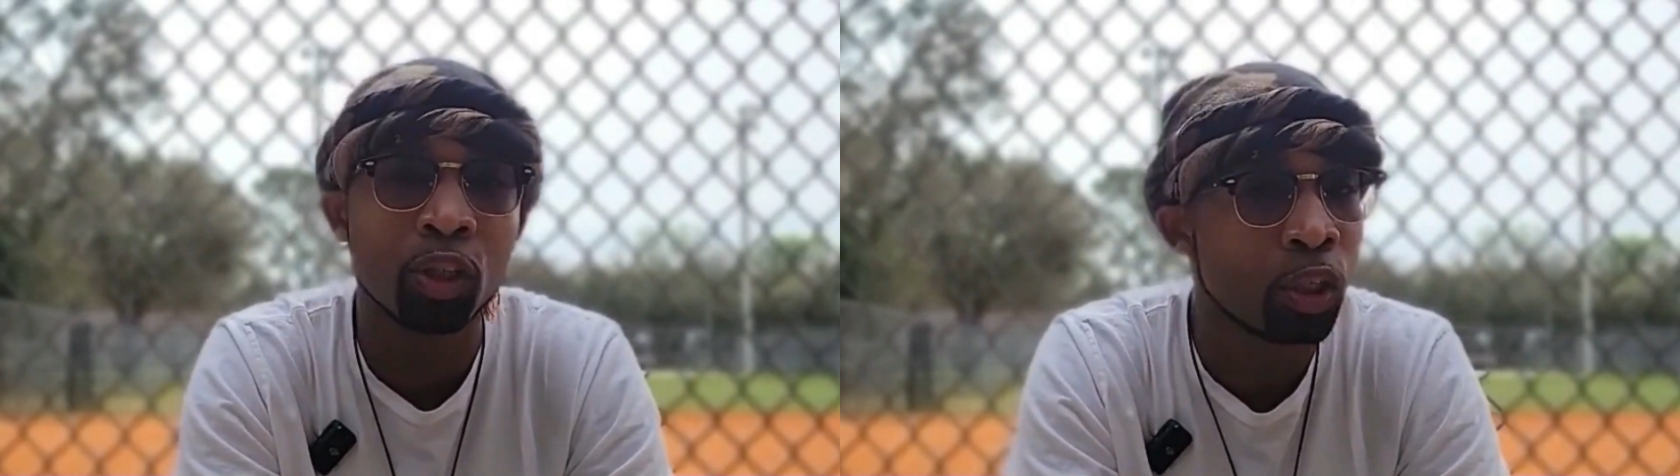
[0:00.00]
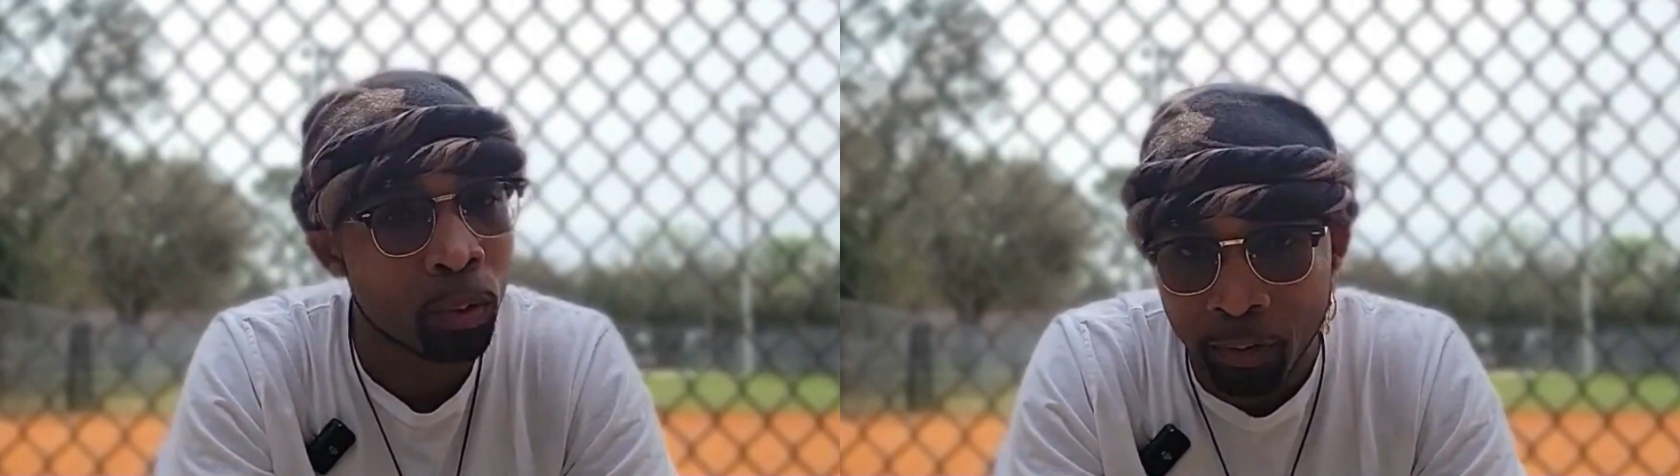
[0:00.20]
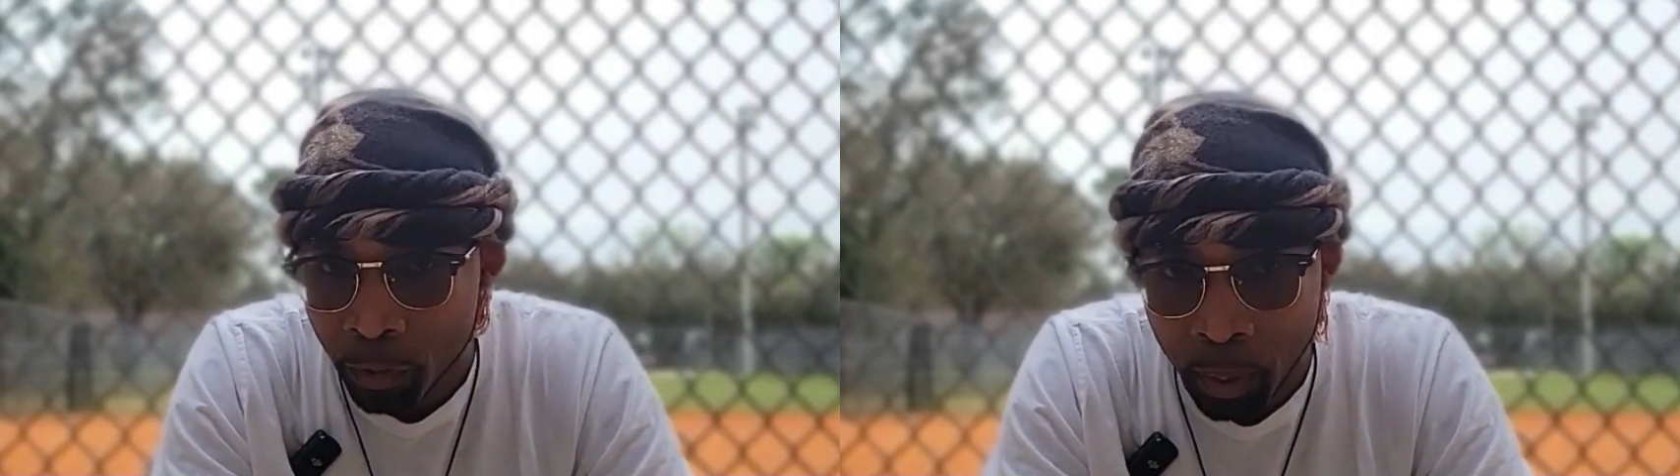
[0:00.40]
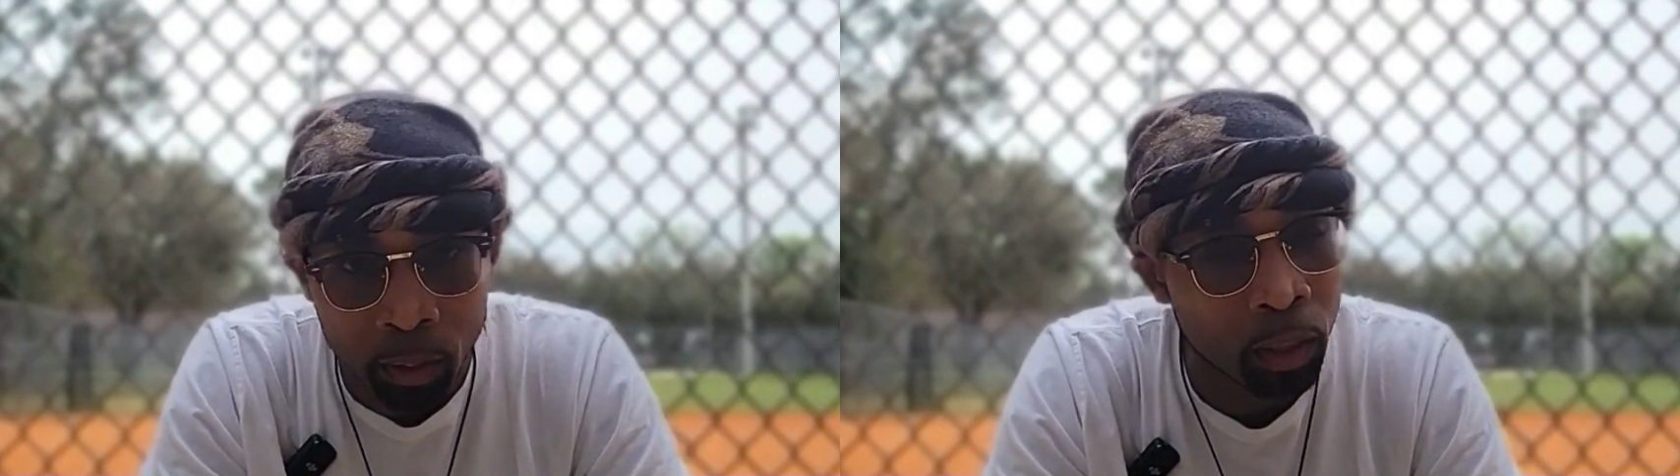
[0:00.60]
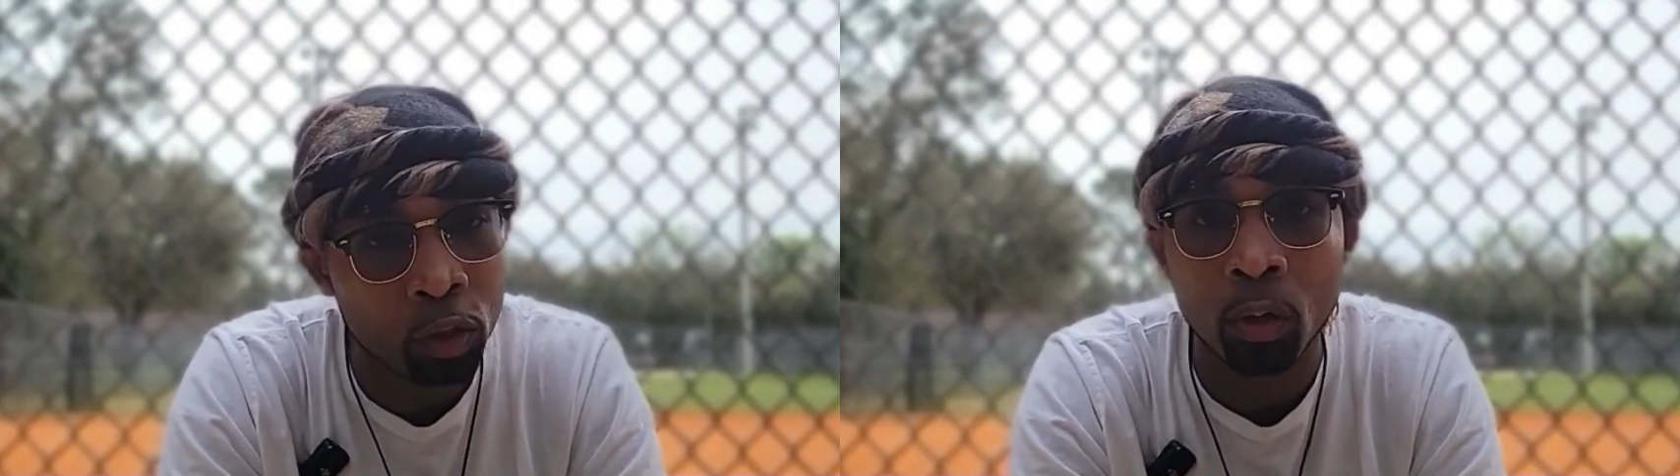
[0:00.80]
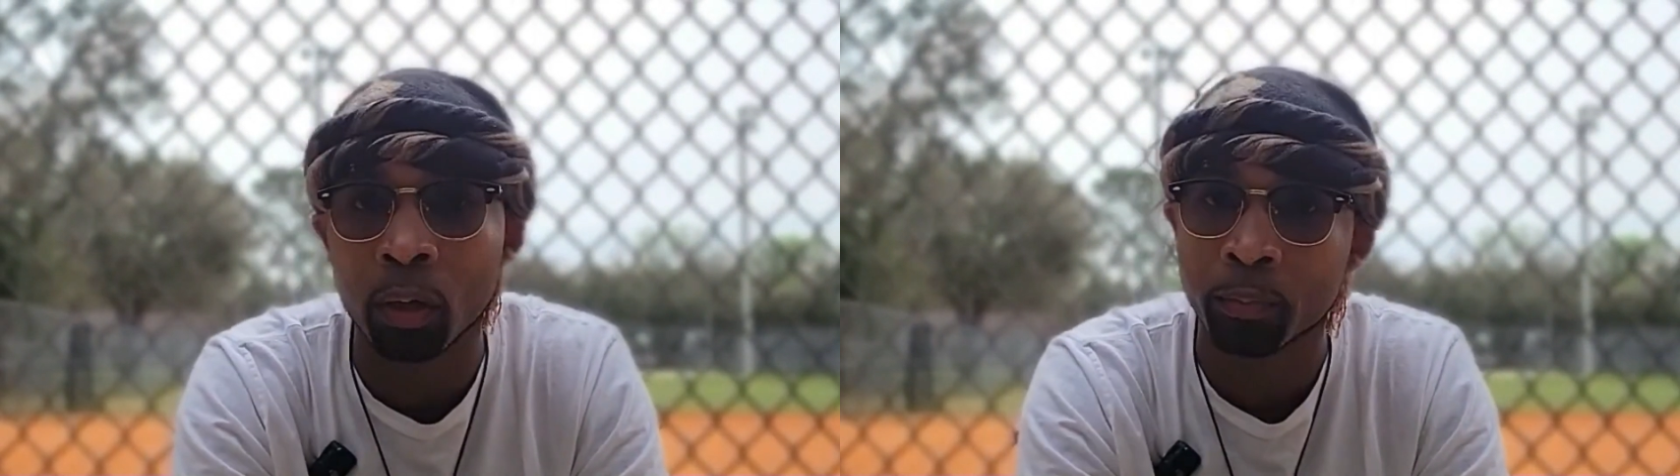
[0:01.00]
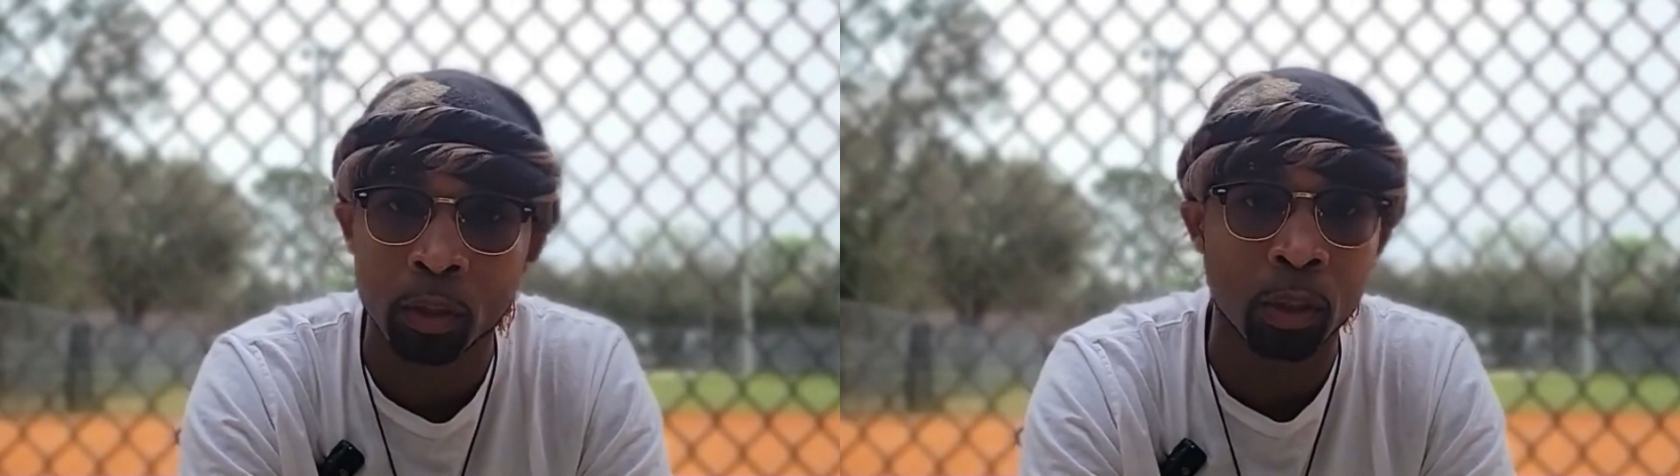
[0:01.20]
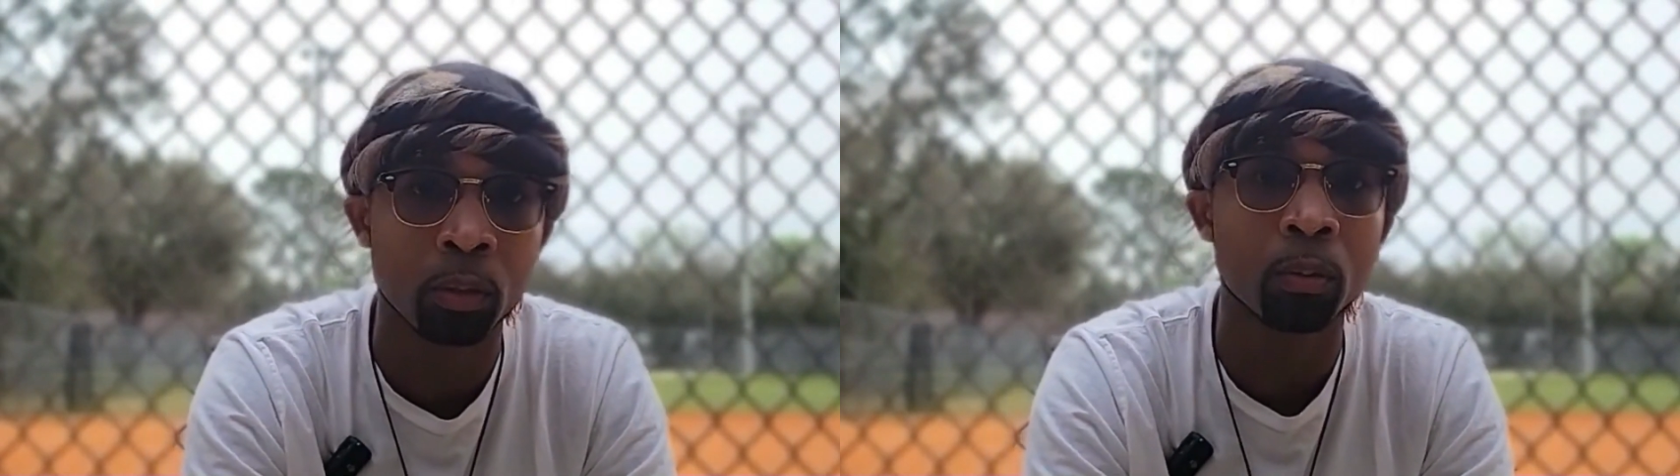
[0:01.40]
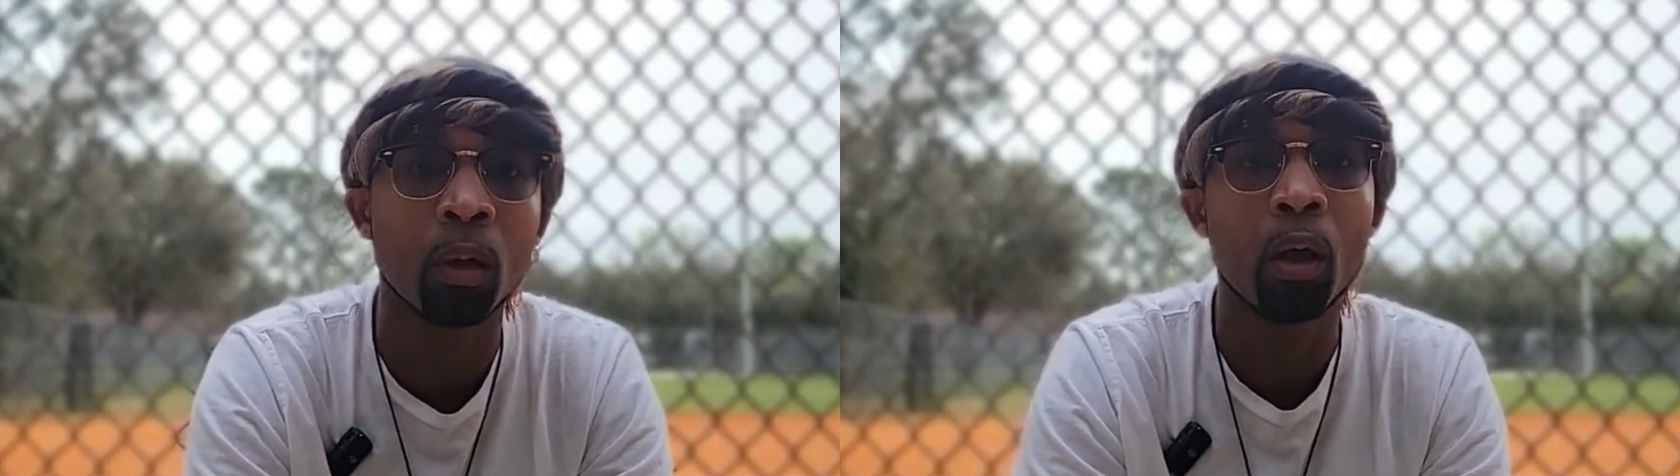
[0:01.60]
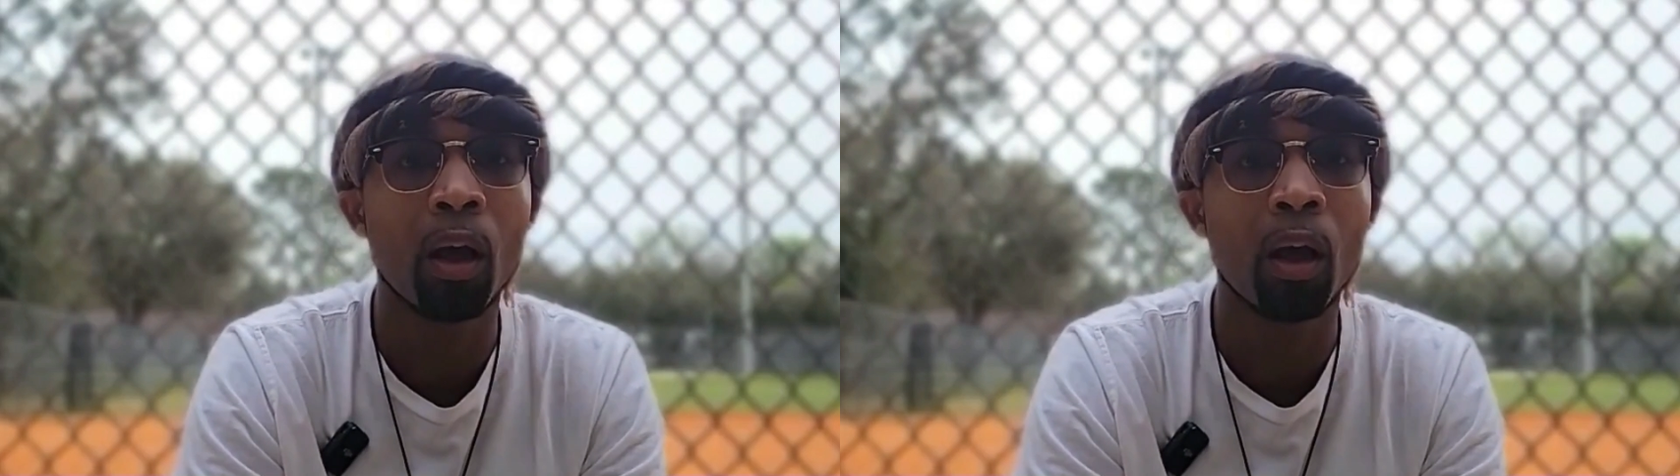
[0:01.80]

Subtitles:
can do it every month. It's all up to you.